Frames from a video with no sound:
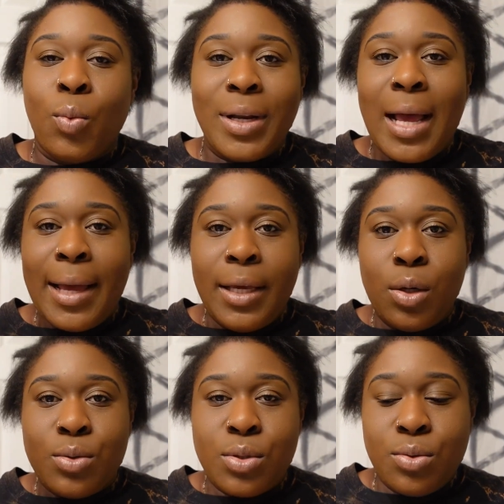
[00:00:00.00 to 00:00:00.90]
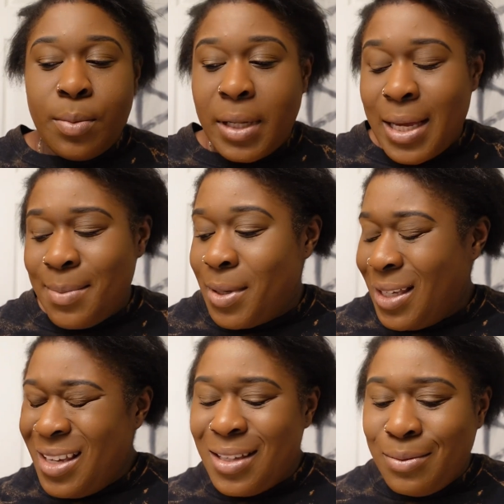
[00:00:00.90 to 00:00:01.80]
when I go to apply it. But
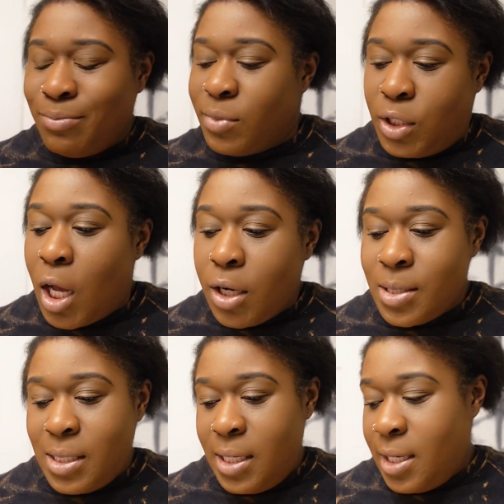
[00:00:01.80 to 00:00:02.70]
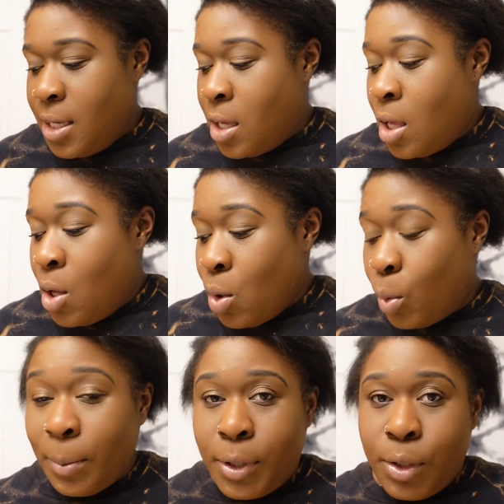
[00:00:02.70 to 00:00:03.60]
yeah, y'all gonna see
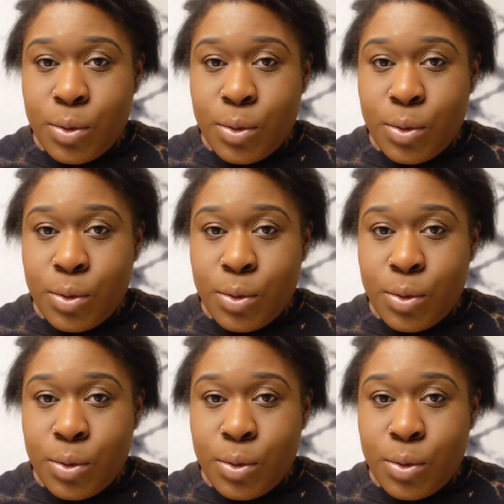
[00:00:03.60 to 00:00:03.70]
what I'm gonna do.